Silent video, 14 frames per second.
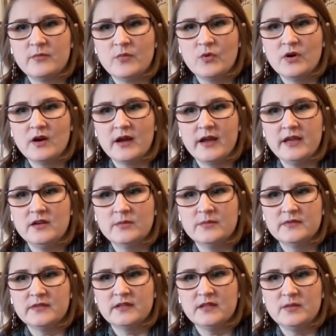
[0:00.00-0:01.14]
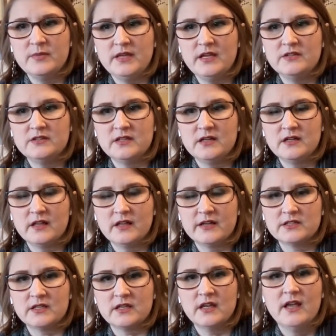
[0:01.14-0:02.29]
more items in the PHC
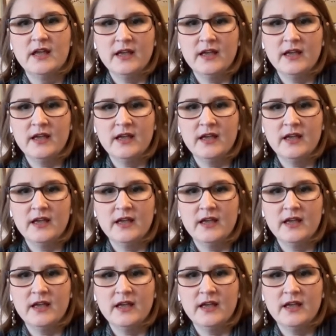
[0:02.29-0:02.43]
collection.